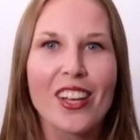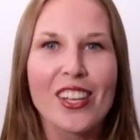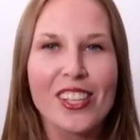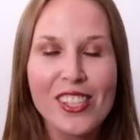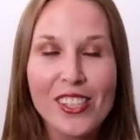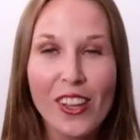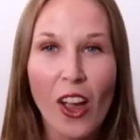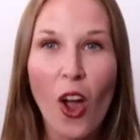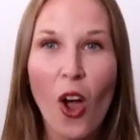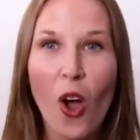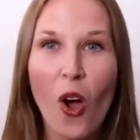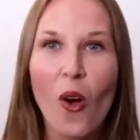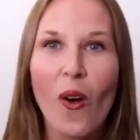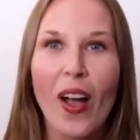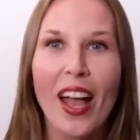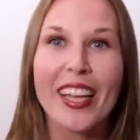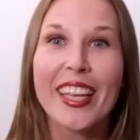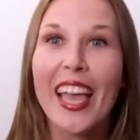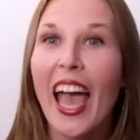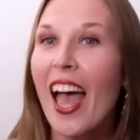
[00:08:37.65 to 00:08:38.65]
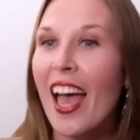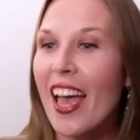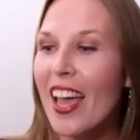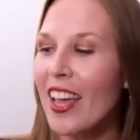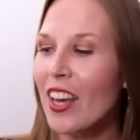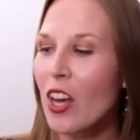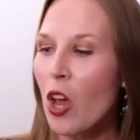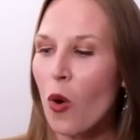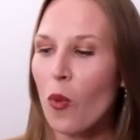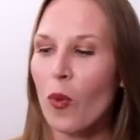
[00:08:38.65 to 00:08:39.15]
So
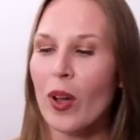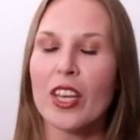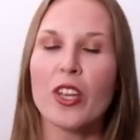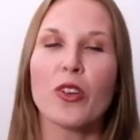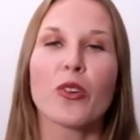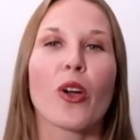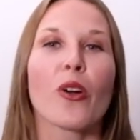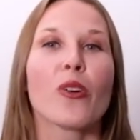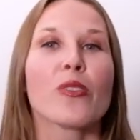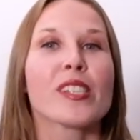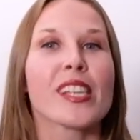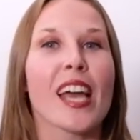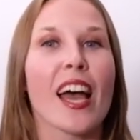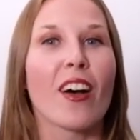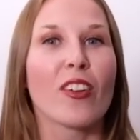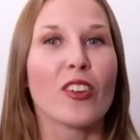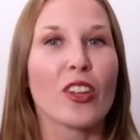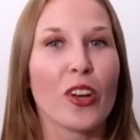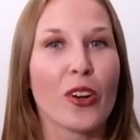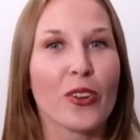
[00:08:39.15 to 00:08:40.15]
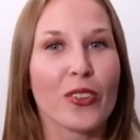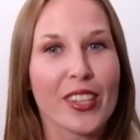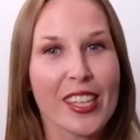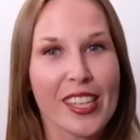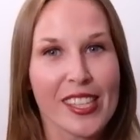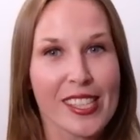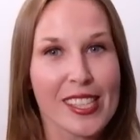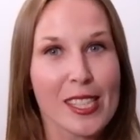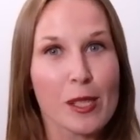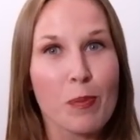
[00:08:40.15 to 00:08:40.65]
again, when you go download
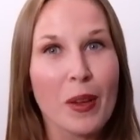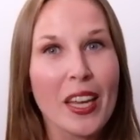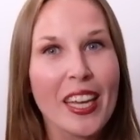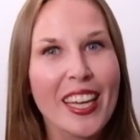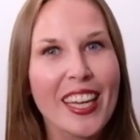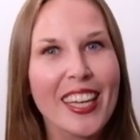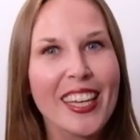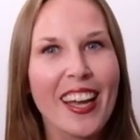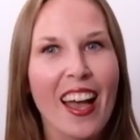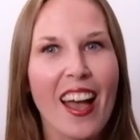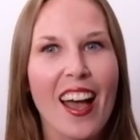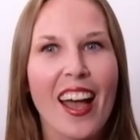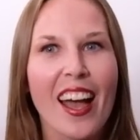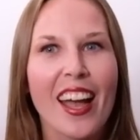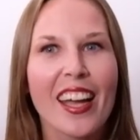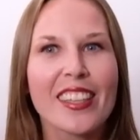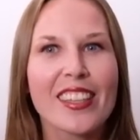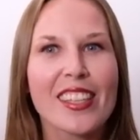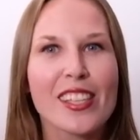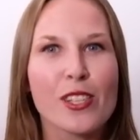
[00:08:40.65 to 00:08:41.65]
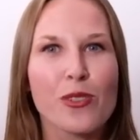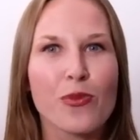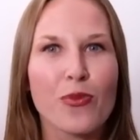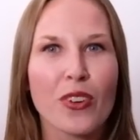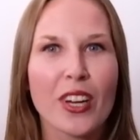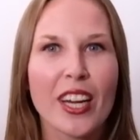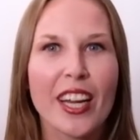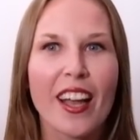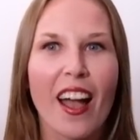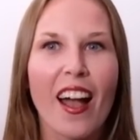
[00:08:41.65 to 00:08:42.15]
this speaking guide, this
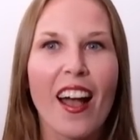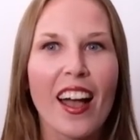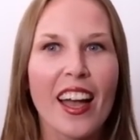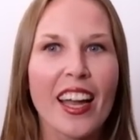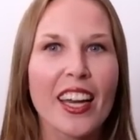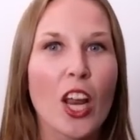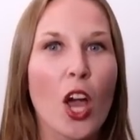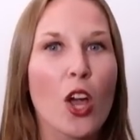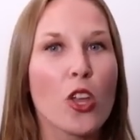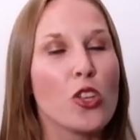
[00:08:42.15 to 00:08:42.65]
free guide,